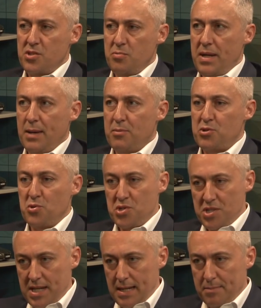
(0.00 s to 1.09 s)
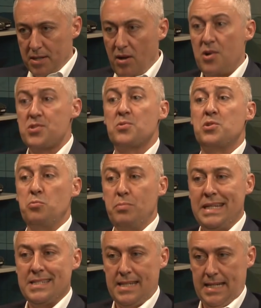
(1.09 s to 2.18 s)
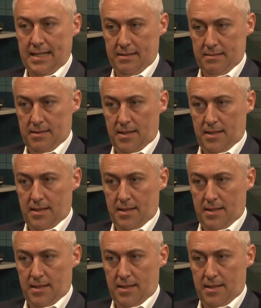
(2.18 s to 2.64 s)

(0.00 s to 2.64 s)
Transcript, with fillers: to be able to see, but also to be seen.